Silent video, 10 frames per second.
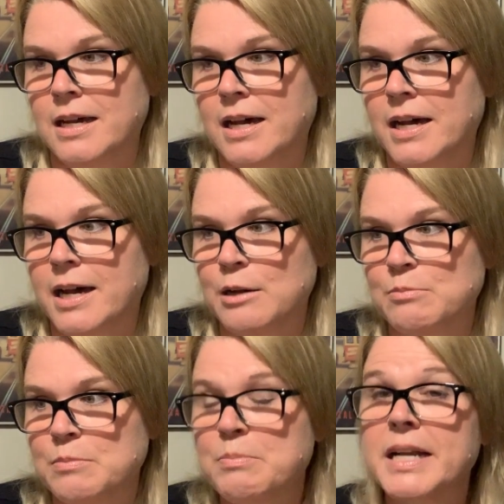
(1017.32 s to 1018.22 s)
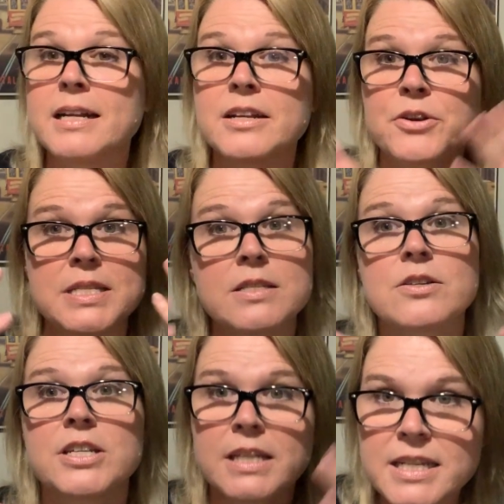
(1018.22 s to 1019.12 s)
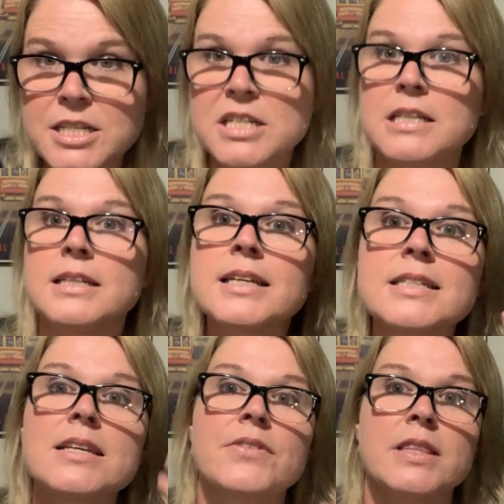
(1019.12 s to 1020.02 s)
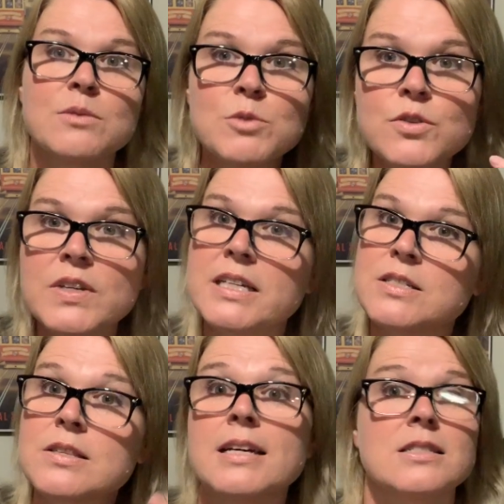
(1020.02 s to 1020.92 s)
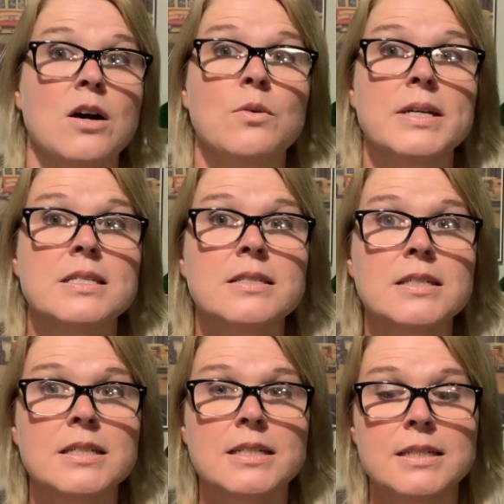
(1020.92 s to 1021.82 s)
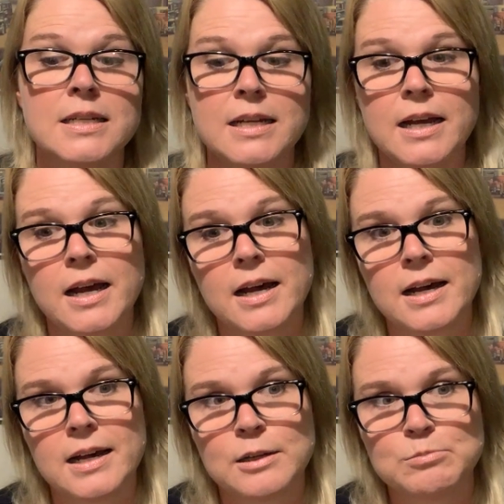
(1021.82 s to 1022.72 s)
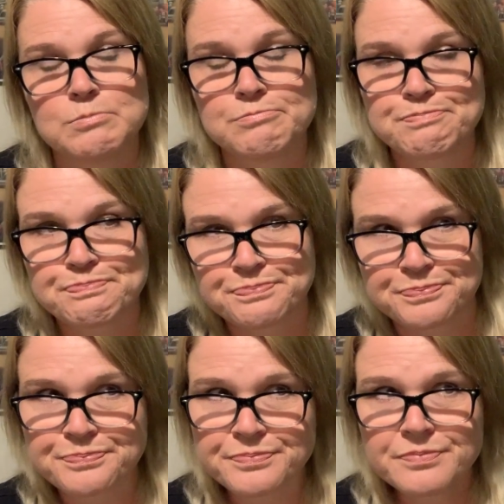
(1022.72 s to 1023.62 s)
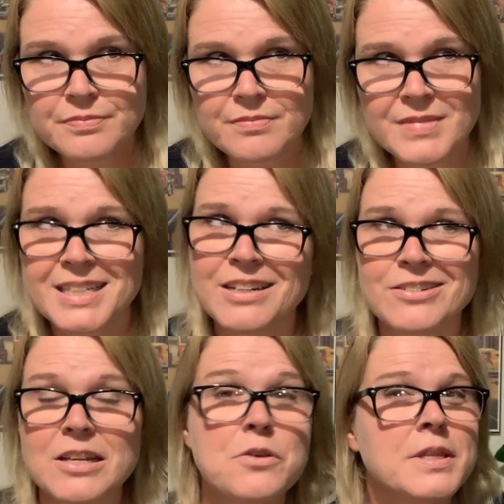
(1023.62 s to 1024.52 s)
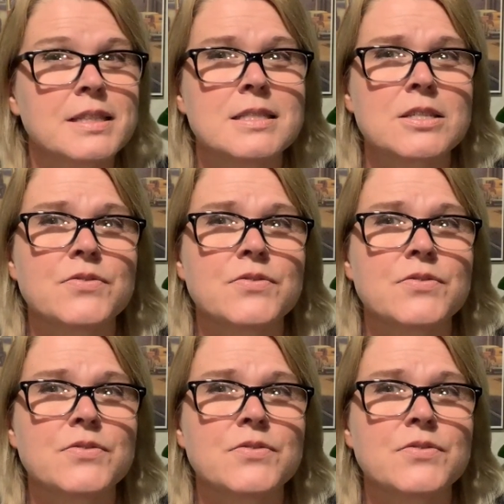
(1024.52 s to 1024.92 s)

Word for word: Um, but it increases circulation, gets everything moving, so that's always good. Um, you know, another thing that's